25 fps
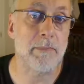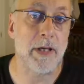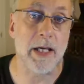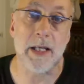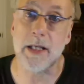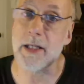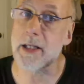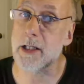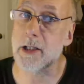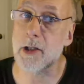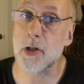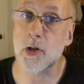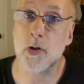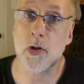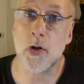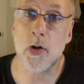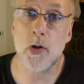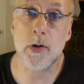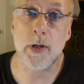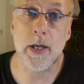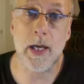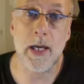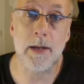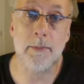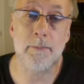
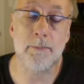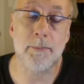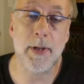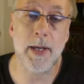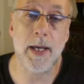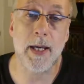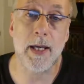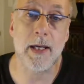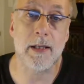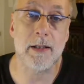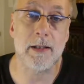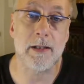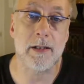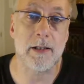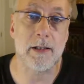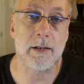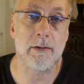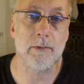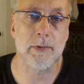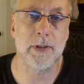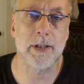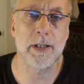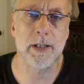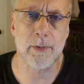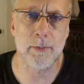Indiegogo campaign and you
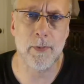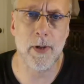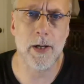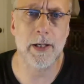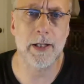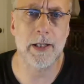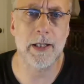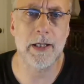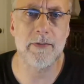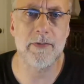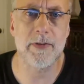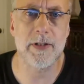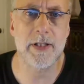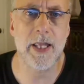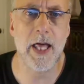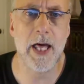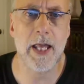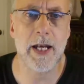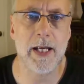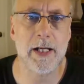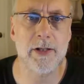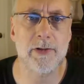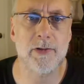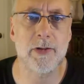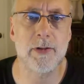really want to give it that
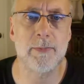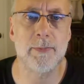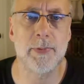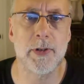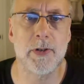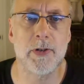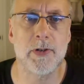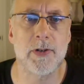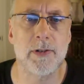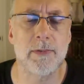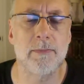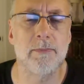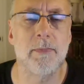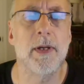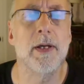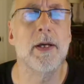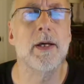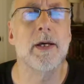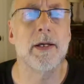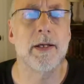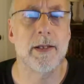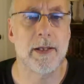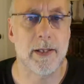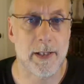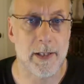extra boost,
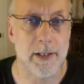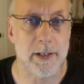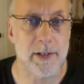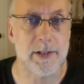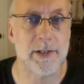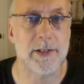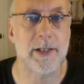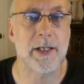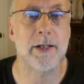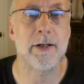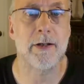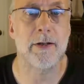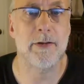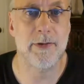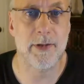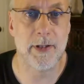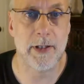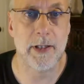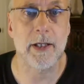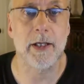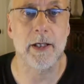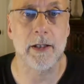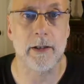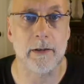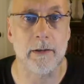consider the
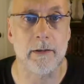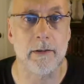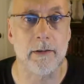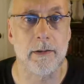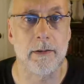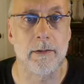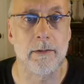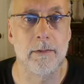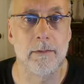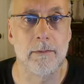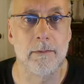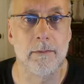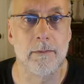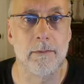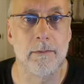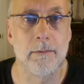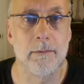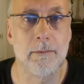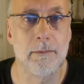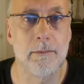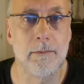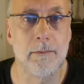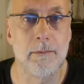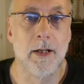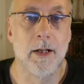kitten.
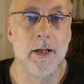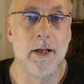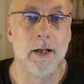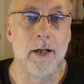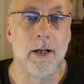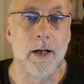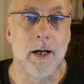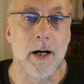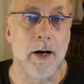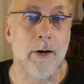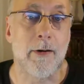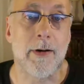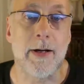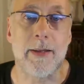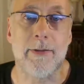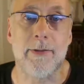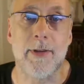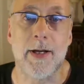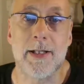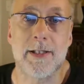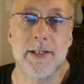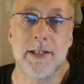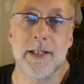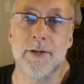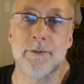Alright,
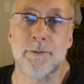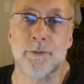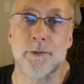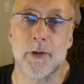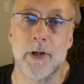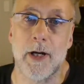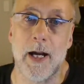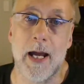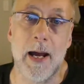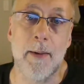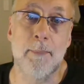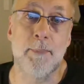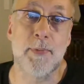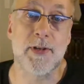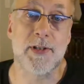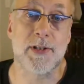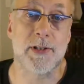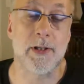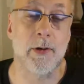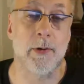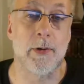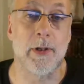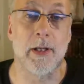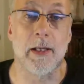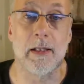that's it for
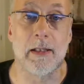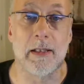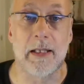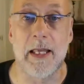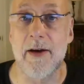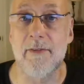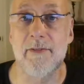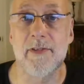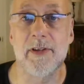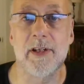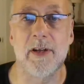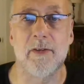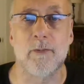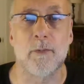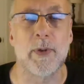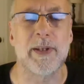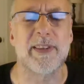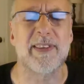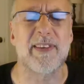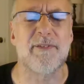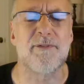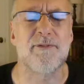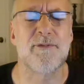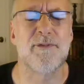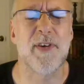episode 11 of What
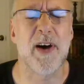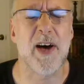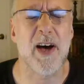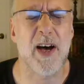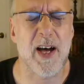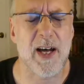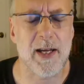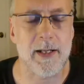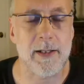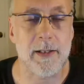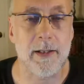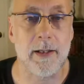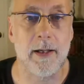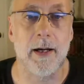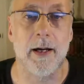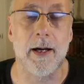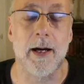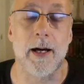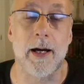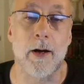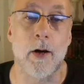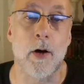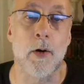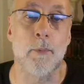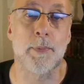the Fund.
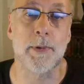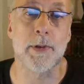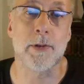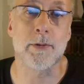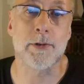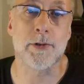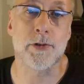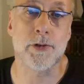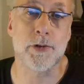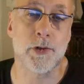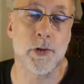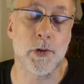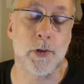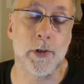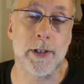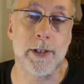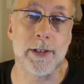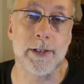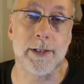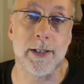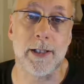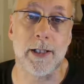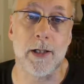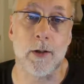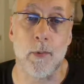I hope you
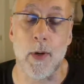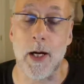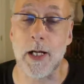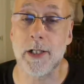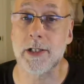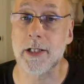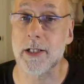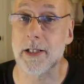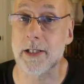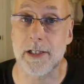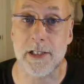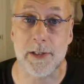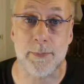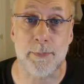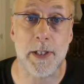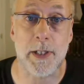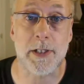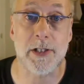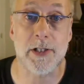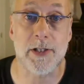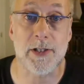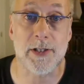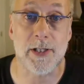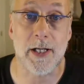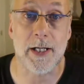enjoyed watching it as
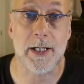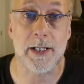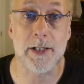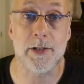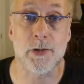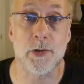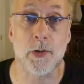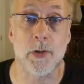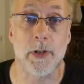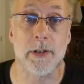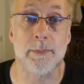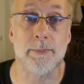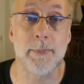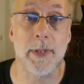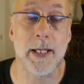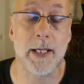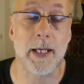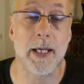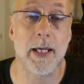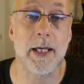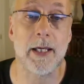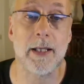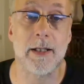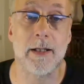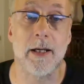much as I enjoyed
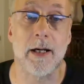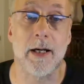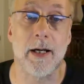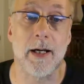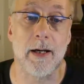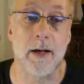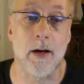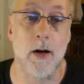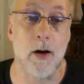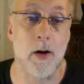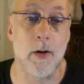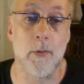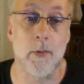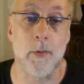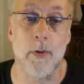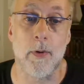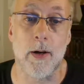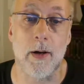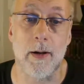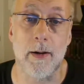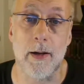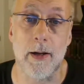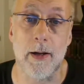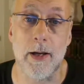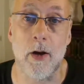making it.
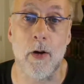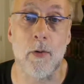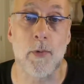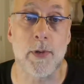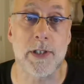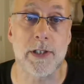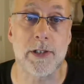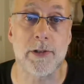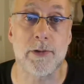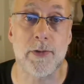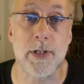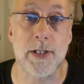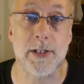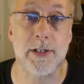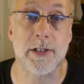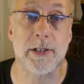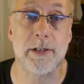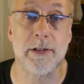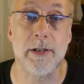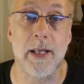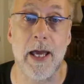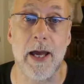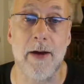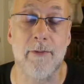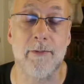Always interested
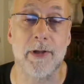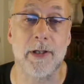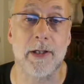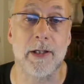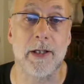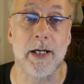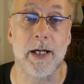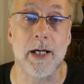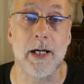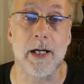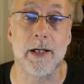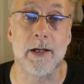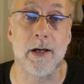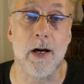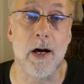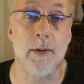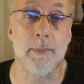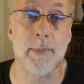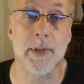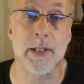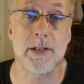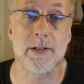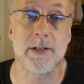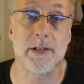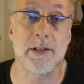in having
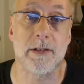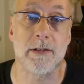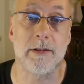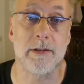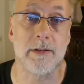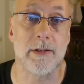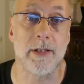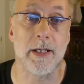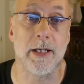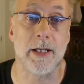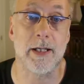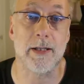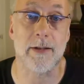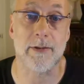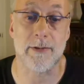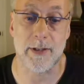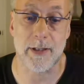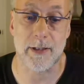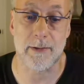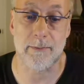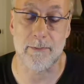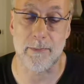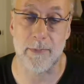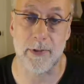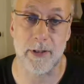comments in
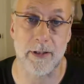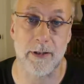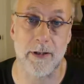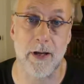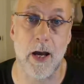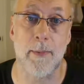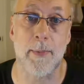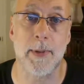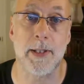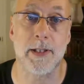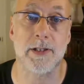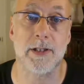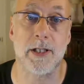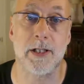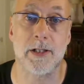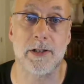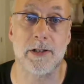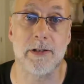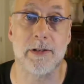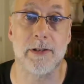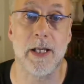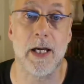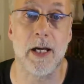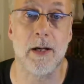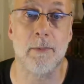the comment
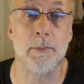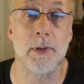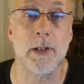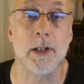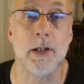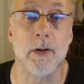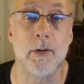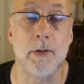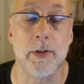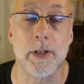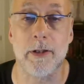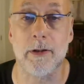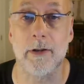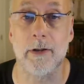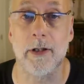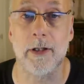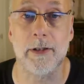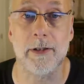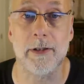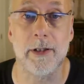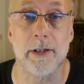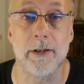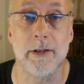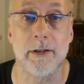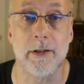section down below here
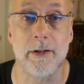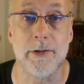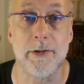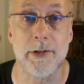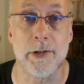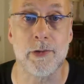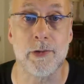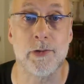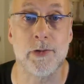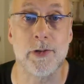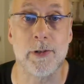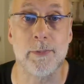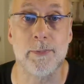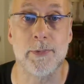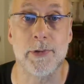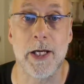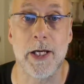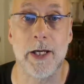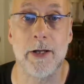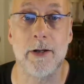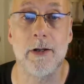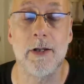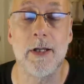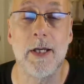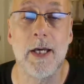on the YouTube
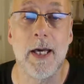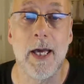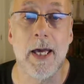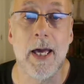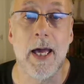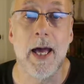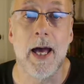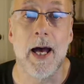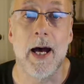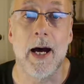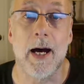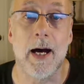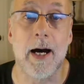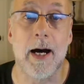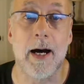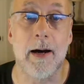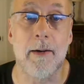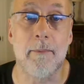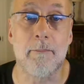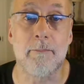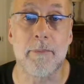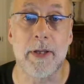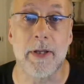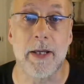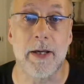channel.
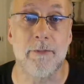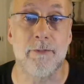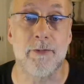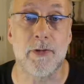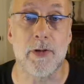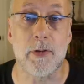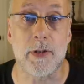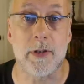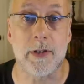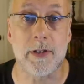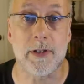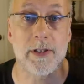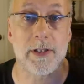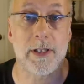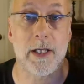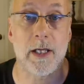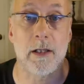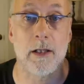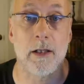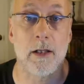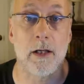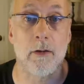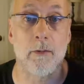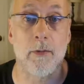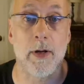If you can see a
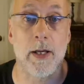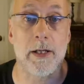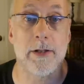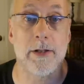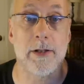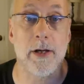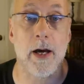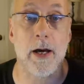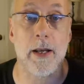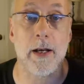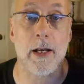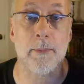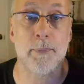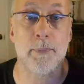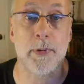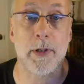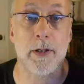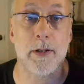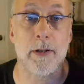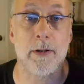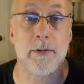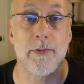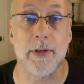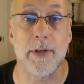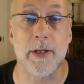little red dot up
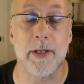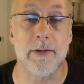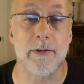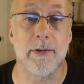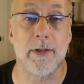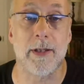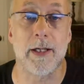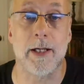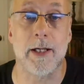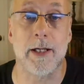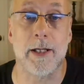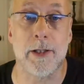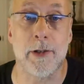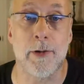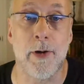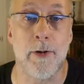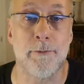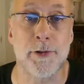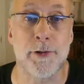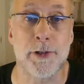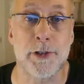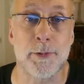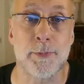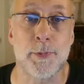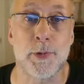here, then you
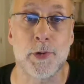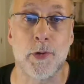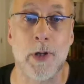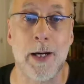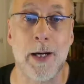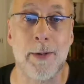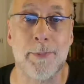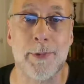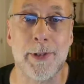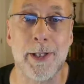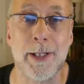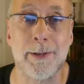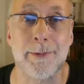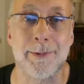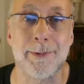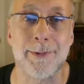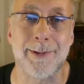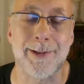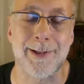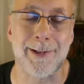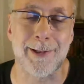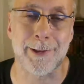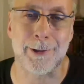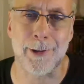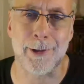haven't subscribed
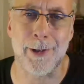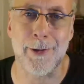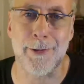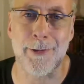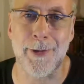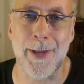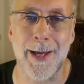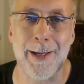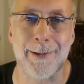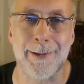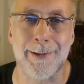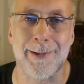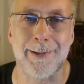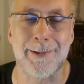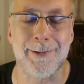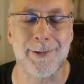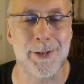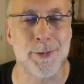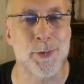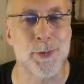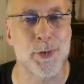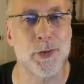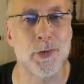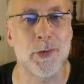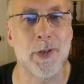yet. Click on that,
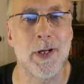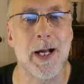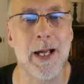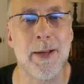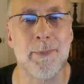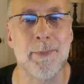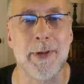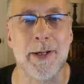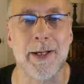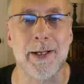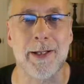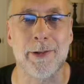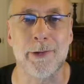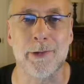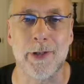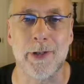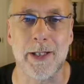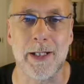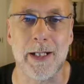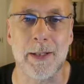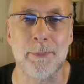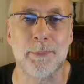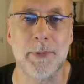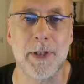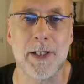subscribe, and you'll
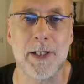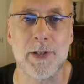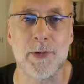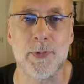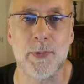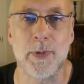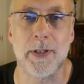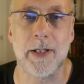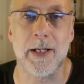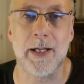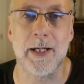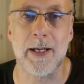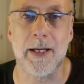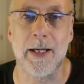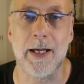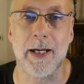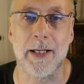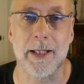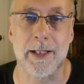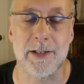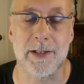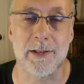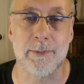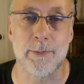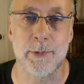get updates when I
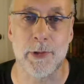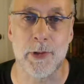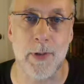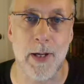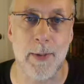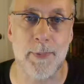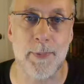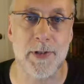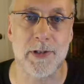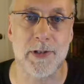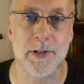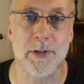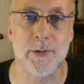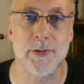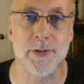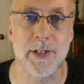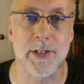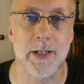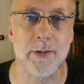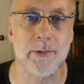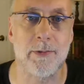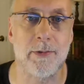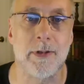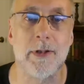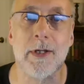get some new episodes
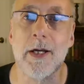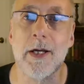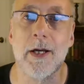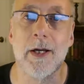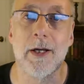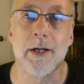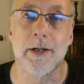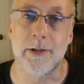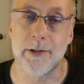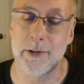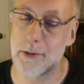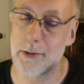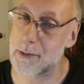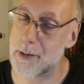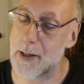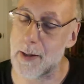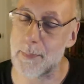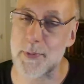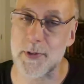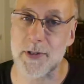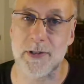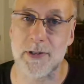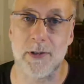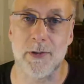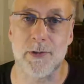out. New
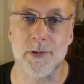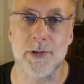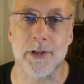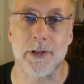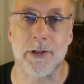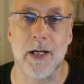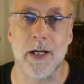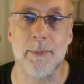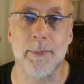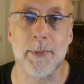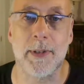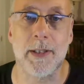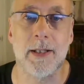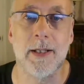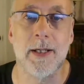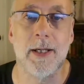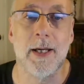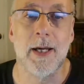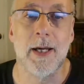episodes are coming.